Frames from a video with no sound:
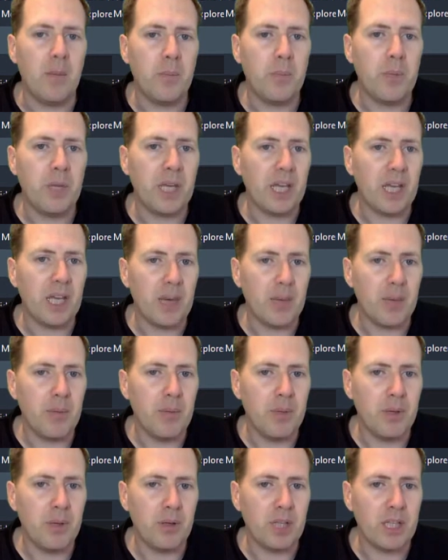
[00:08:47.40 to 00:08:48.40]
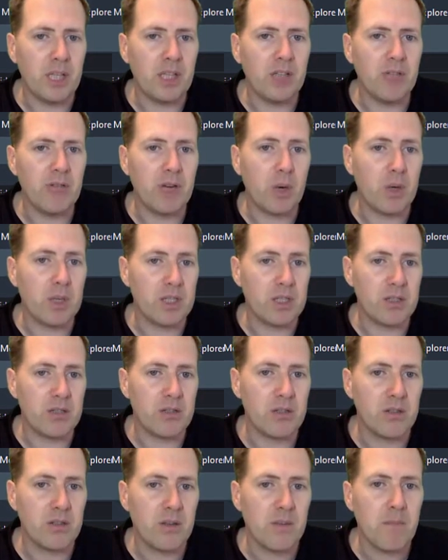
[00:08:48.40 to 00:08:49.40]
picking up and building the
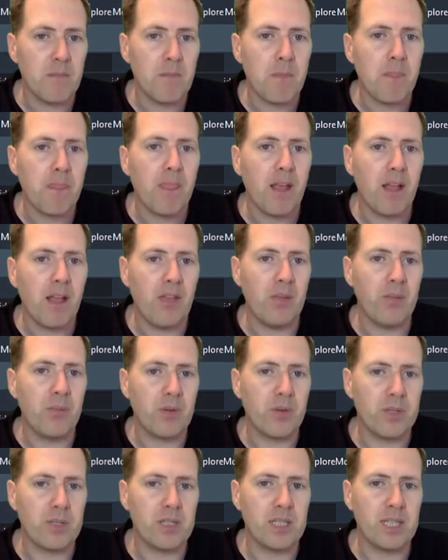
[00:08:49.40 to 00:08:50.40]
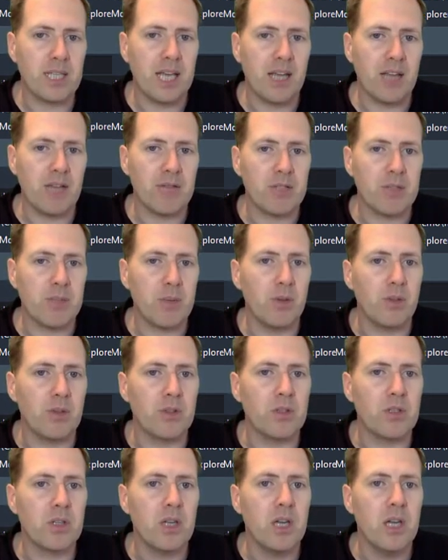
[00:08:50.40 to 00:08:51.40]
request and then processing out the
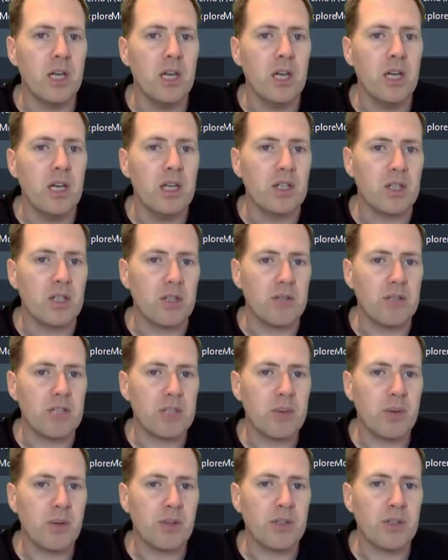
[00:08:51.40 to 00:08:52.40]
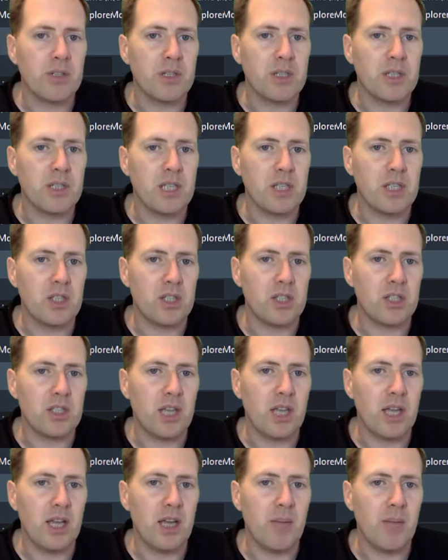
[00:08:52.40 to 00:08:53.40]
response. So the response is just
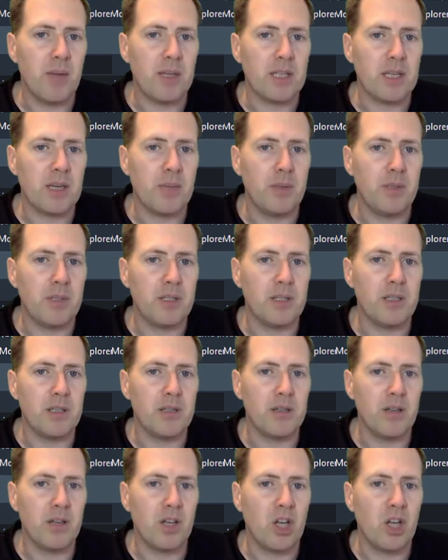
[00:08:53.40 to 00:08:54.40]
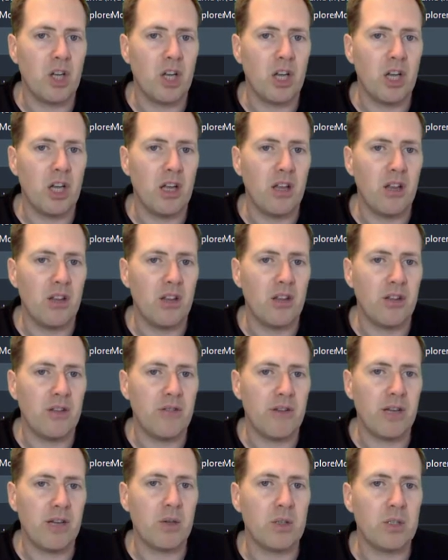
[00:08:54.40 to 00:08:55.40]
here picked up as the
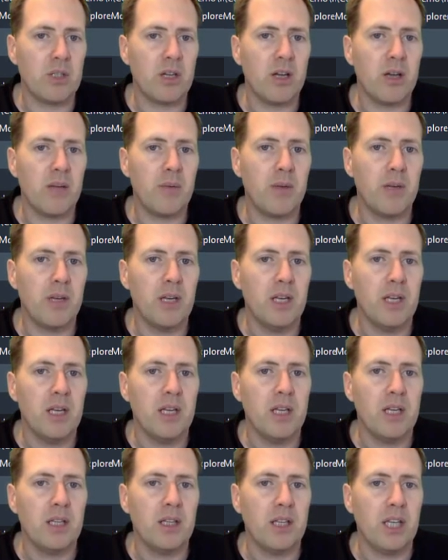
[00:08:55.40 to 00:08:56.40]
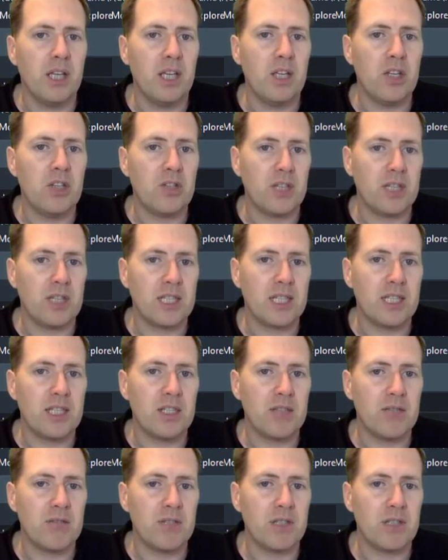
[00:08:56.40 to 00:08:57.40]
record type, the
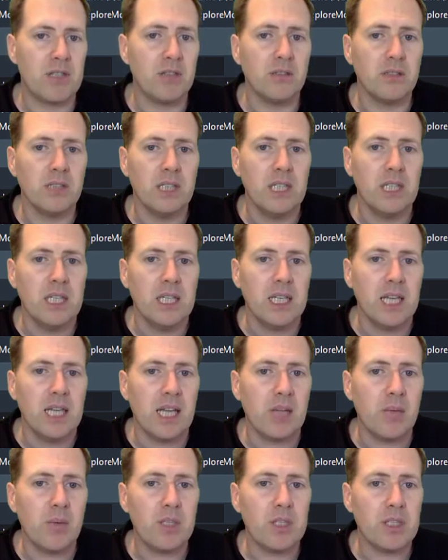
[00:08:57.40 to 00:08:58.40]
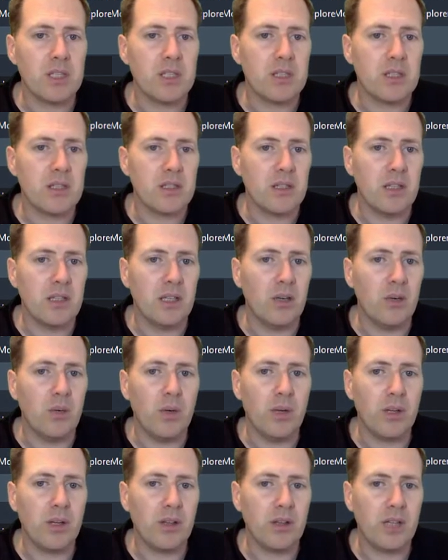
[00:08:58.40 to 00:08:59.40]
translator result, and then we just deal
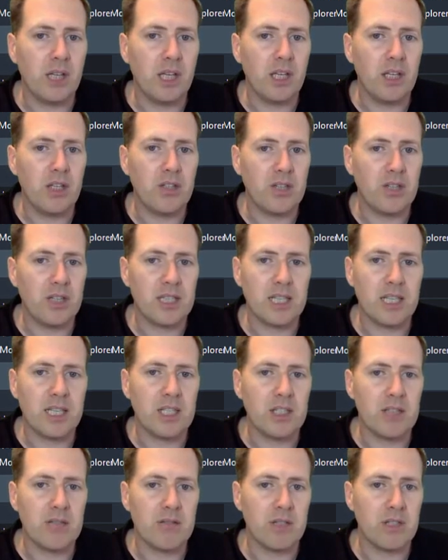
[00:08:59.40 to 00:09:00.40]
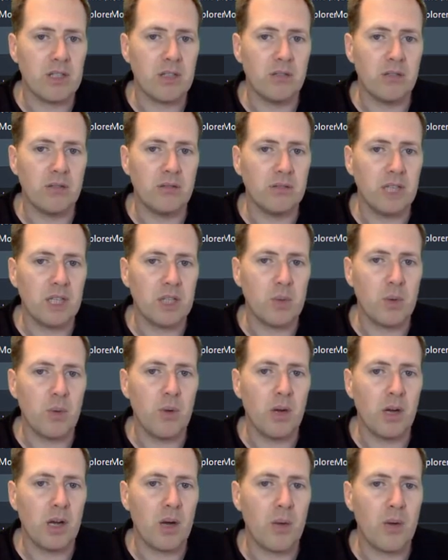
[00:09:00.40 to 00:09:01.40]
with the translator result as we
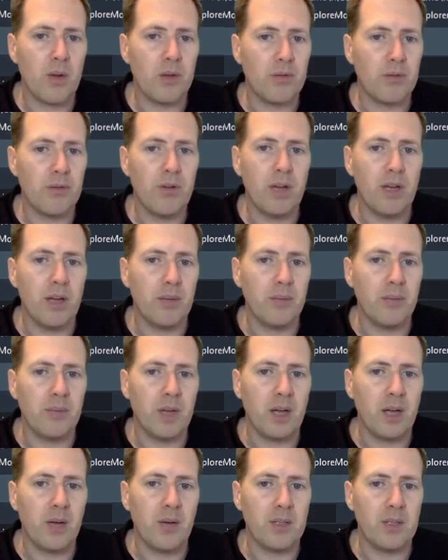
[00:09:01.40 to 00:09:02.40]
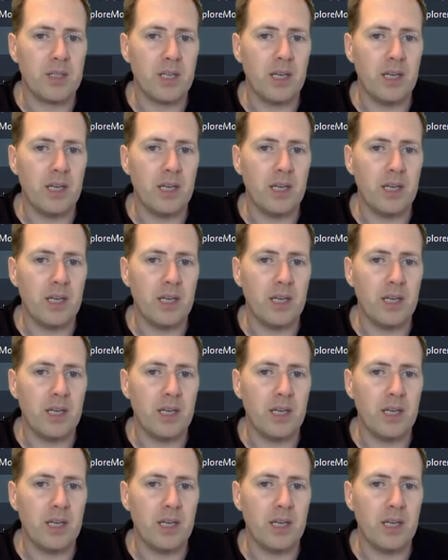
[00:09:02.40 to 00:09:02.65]
work our way through here. You can see